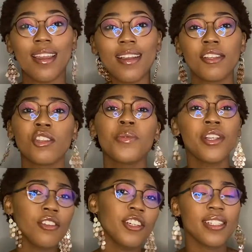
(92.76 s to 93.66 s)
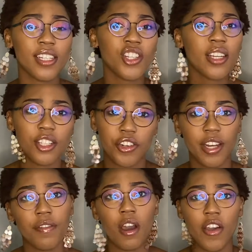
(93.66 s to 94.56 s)
So we know conditioning is great
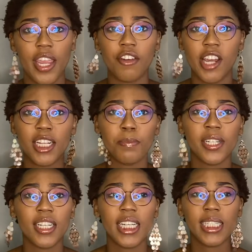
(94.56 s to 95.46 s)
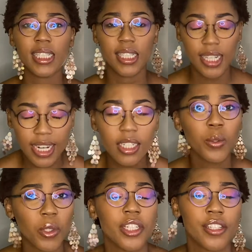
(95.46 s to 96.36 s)
for our hair, right? But exactly
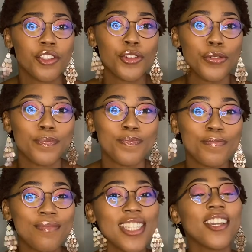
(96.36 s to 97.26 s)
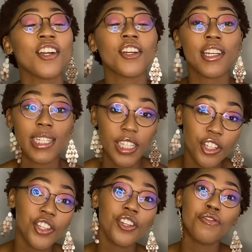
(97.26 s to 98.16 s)
what does it do?
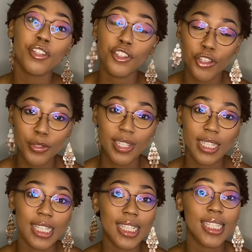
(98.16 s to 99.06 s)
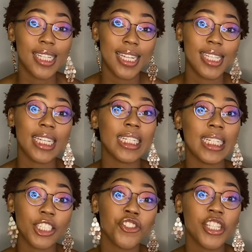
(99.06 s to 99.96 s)
Conditioner reduces the static
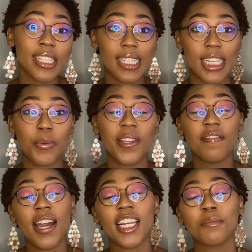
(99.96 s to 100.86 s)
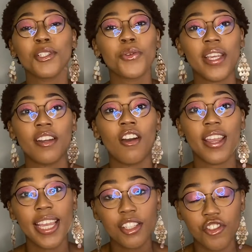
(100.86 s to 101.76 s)
electricity we find between our
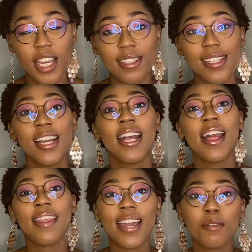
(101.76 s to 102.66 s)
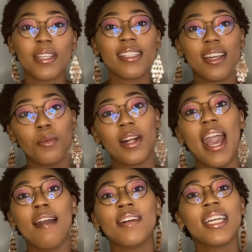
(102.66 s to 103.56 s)
hair strands. That means that we'll
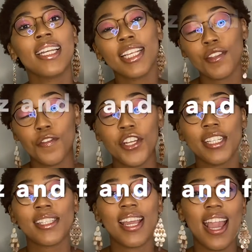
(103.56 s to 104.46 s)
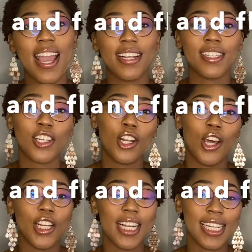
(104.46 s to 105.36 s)
have less frizz and a
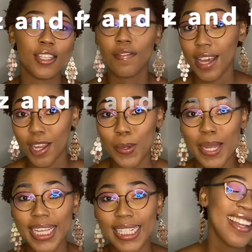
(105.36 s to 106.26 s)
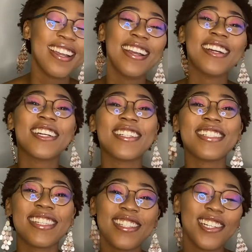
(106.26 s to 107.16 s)
lot less flyaways.
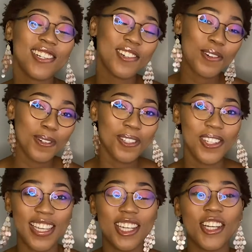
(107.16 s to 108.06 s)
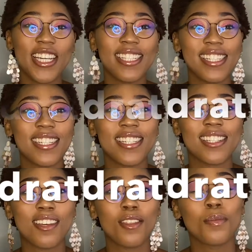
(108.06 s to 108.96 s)
Conditioner also increases
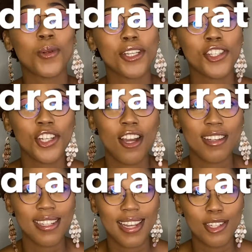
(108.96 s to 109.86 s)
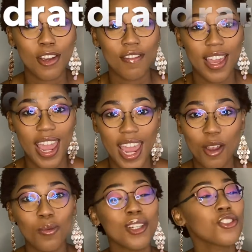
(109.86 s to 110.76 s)
the moisture content of the hair,
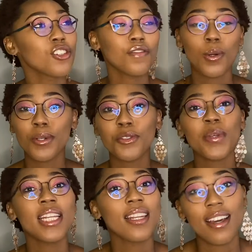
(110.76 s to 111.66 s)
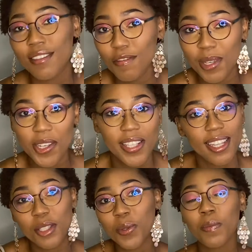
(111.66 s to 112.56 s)
which of course we love because
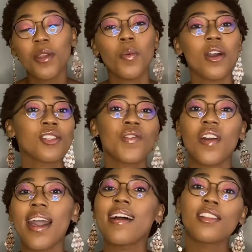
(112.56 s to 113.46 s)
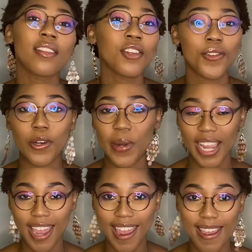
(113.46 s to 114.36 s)
that's what we want for healthy growing
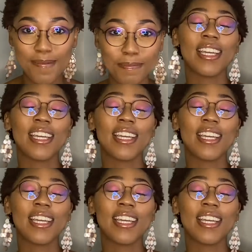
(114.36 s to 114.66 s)
hair.